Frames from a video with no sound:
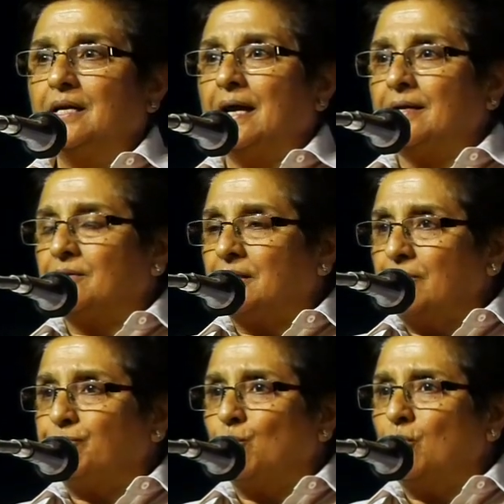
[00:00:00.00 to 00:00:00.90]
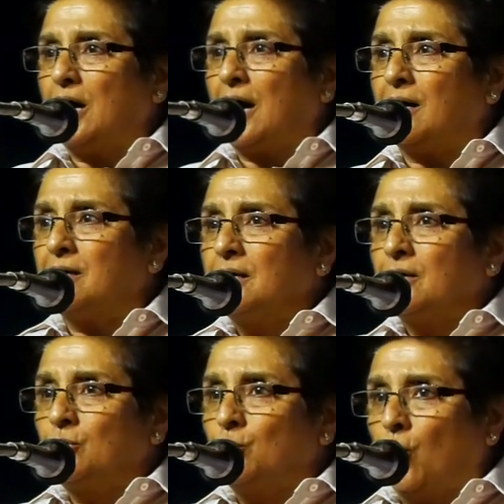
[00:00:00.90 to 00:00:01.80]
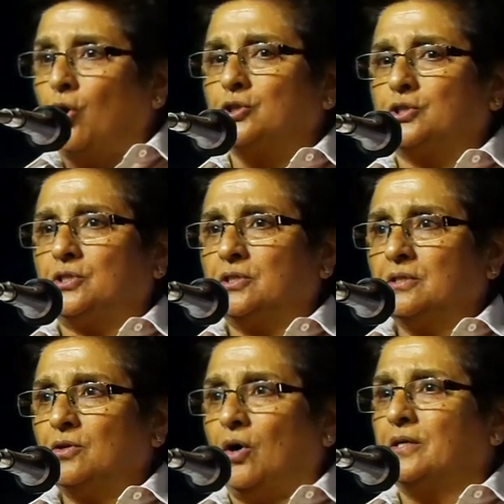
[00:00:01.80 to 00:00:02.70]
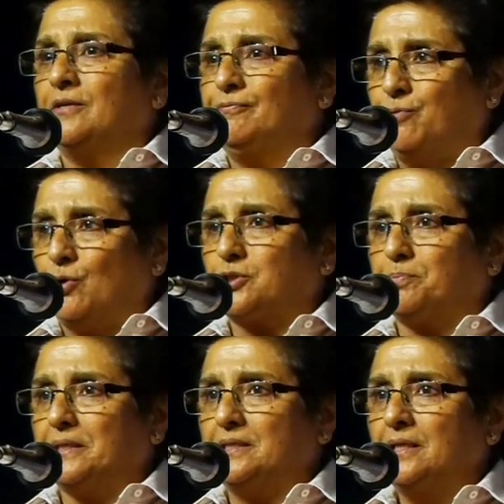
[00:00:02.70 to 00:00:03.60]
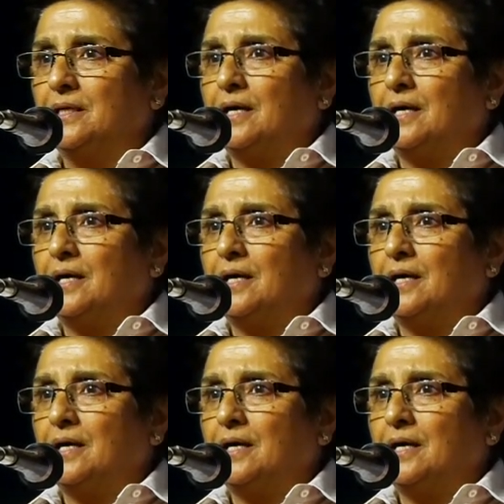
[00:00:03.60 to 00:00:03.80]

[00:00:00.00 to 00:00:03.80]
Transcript: And therefore, our laws on enforcement